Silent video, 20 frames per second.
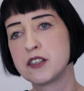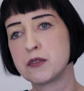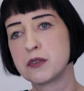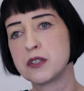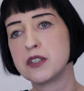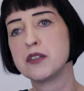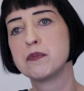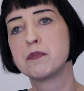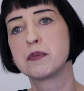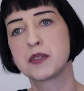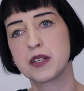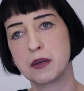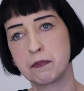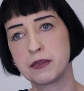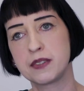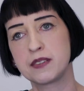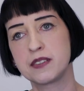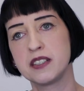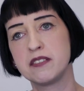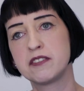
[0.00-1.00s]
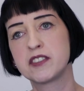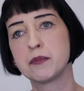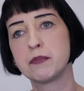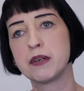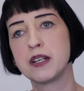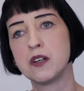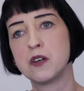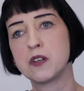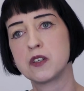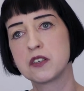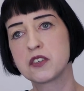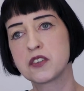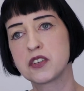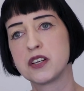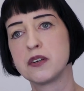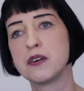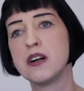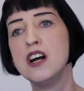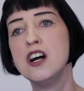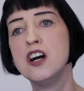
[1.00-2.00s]
group they're perceived to belong
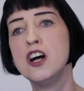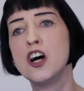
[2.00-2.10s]
to,